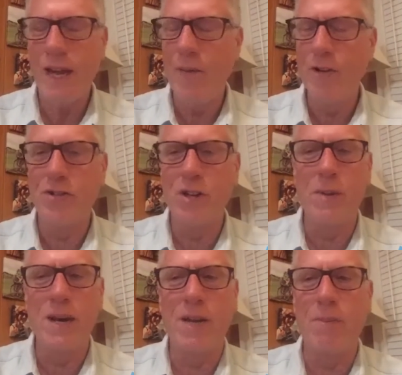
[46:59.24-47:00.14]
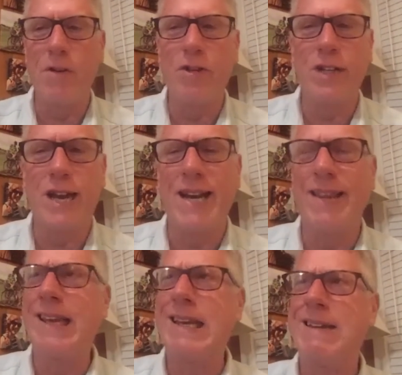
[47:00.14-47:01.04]
and was still making moonshine. I
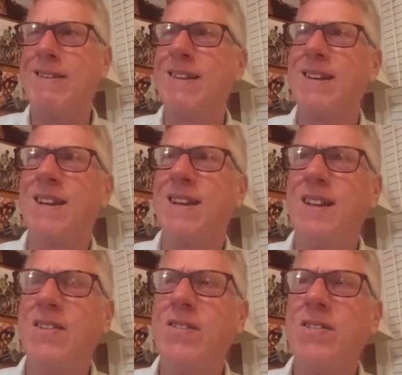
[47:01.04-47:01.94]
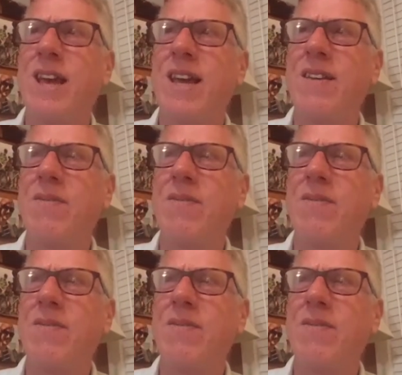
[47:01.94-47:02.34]
think in this is the